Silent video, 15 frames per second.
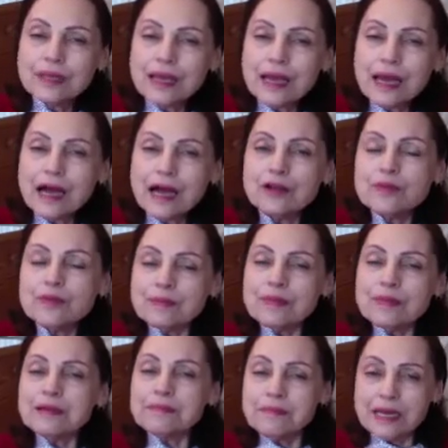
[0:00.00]
how do we
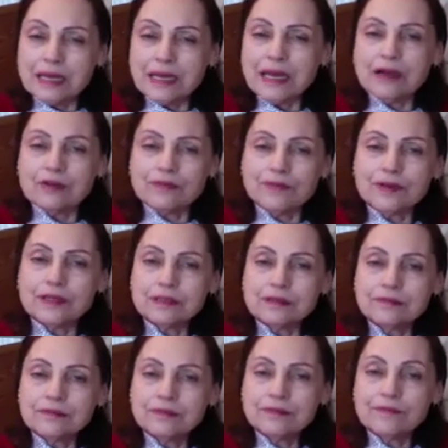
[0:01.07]
make meaning out of it
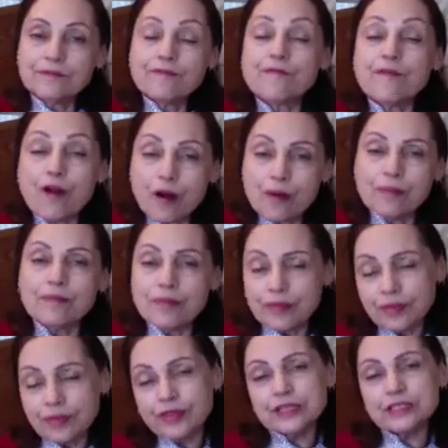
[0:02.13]
from
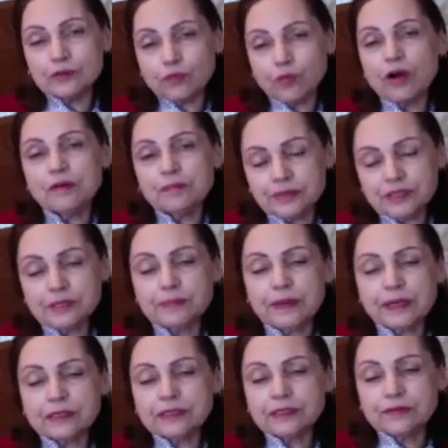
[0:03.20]
this one
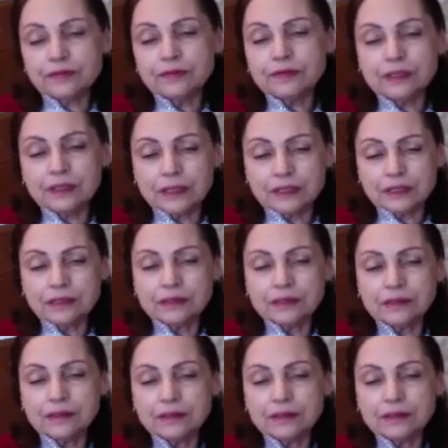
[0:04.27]
perspective? Yes.